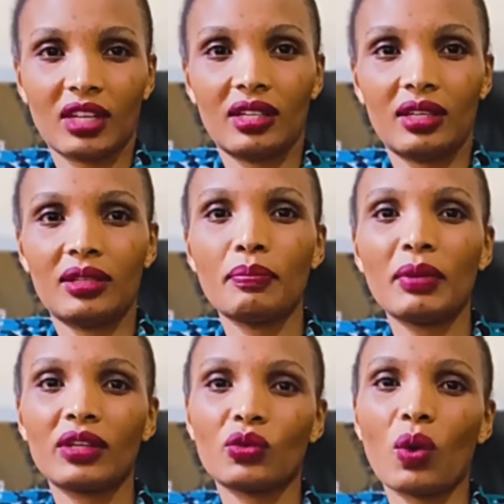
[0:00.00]
it
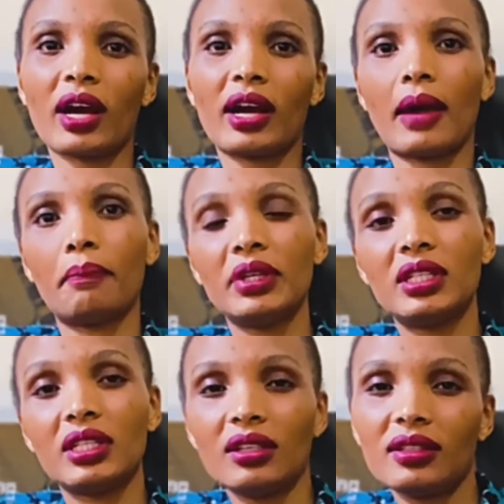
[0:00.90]
makes work a
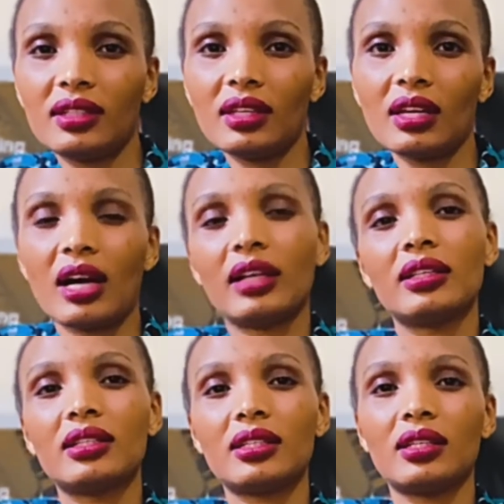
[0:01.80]
bit easy,
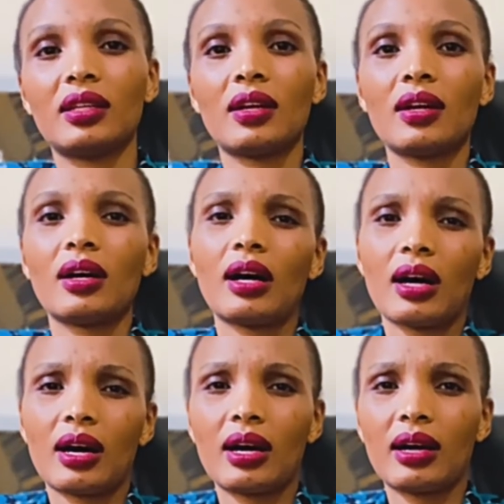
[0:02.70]
and
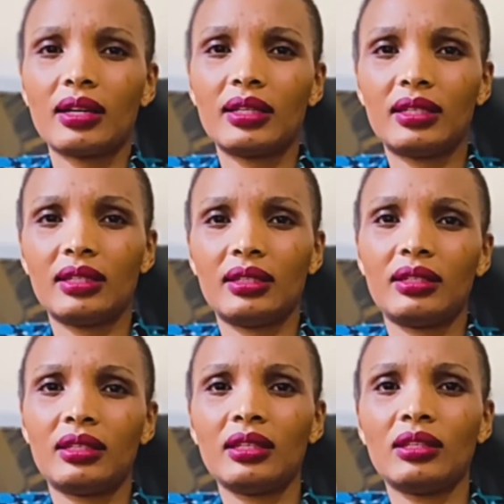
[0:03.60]

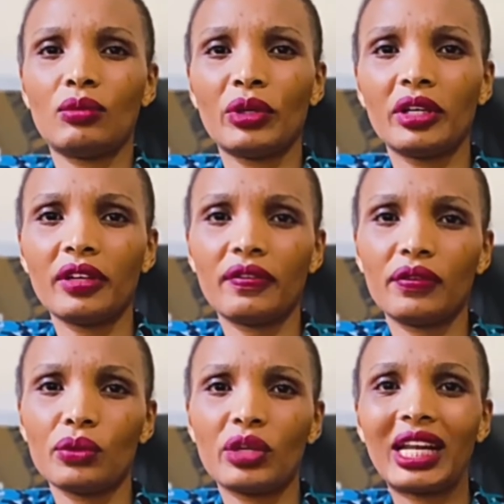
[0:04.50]
it will give
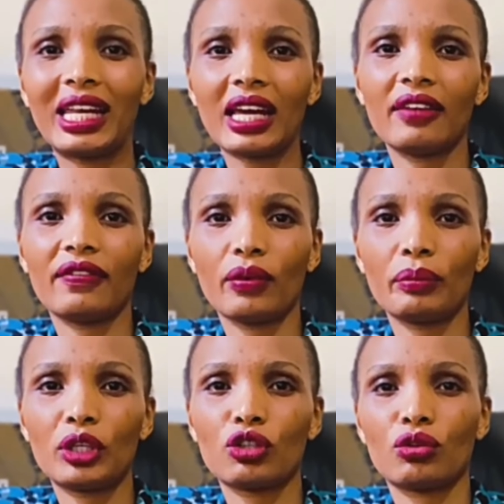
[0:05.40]
you clear
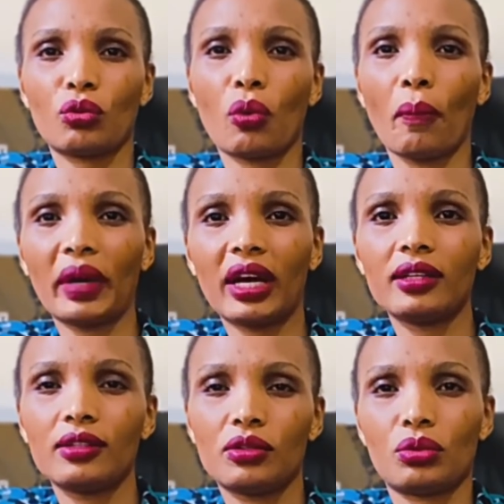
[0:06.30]
information compared
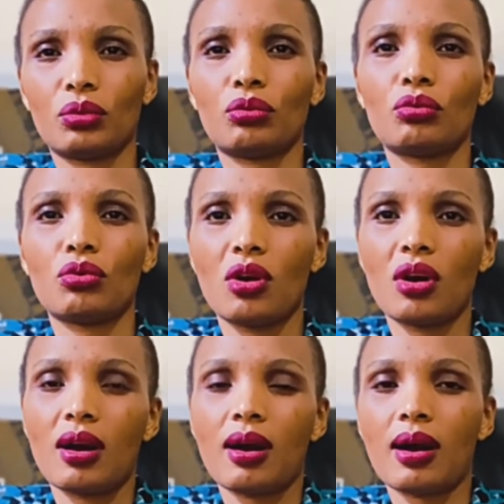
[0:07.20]
to
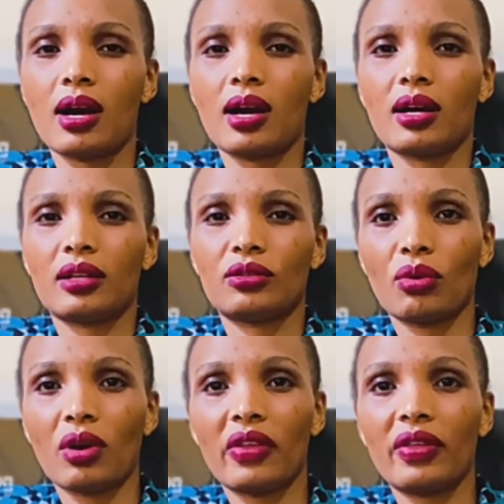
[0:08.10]

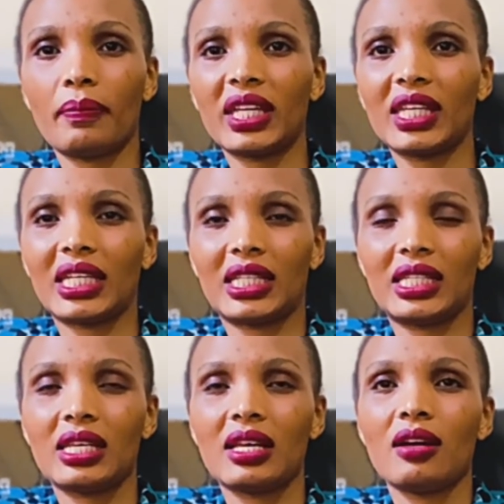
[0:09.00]
other methods.
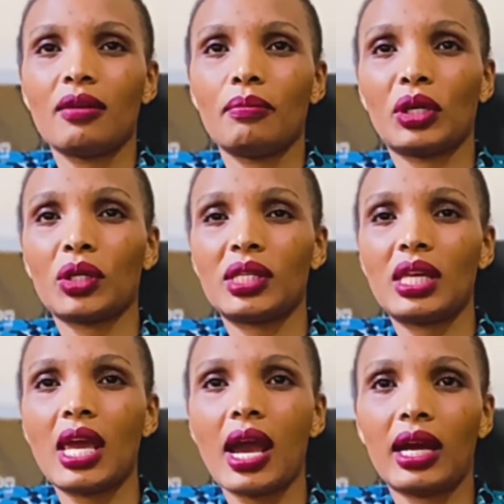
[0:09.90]
Because
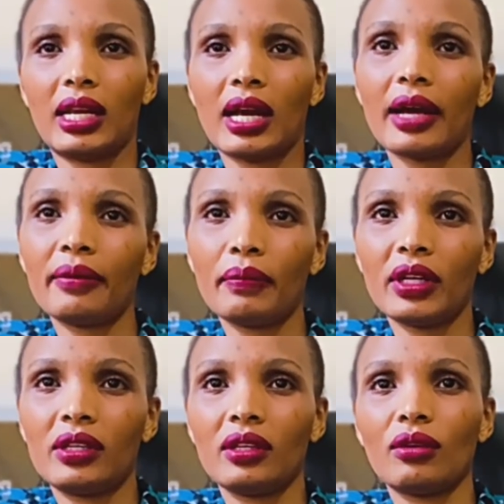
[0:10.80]
here in hand
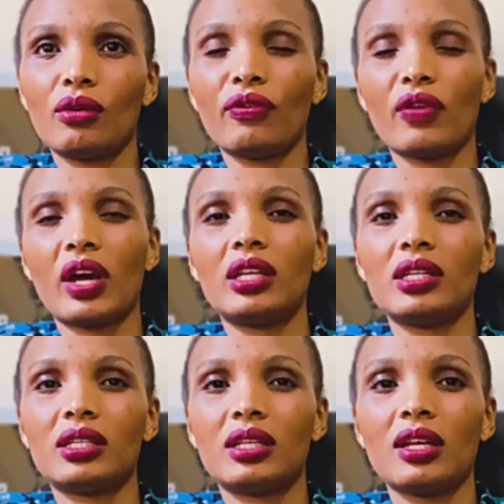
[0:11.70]
mating you
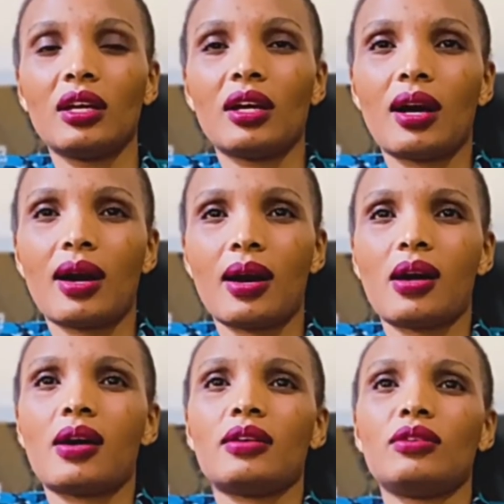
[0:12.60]
find
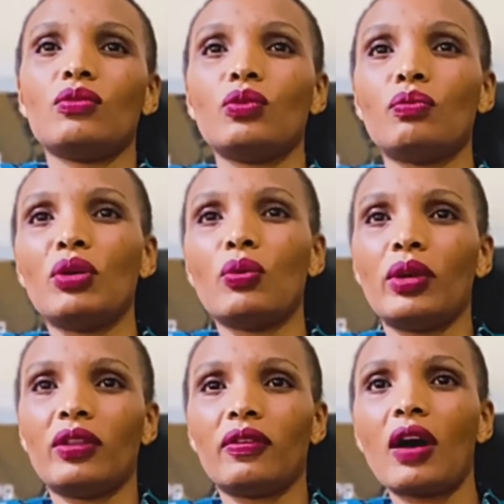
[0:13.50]
you will be
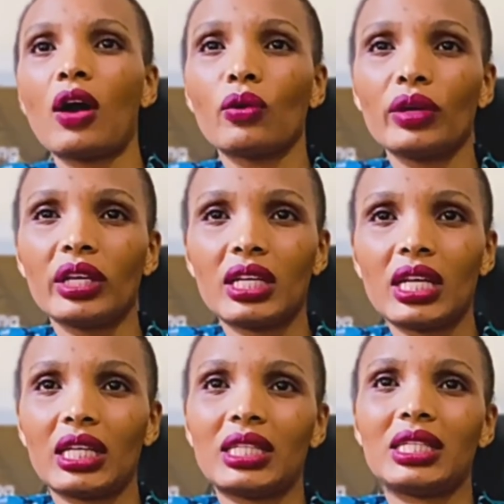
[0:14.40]
with farrowing
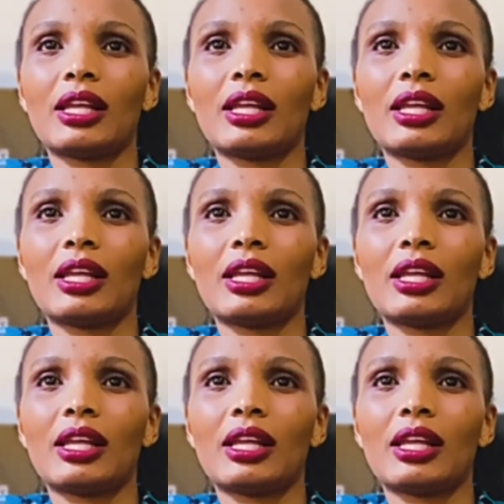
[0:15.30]
dates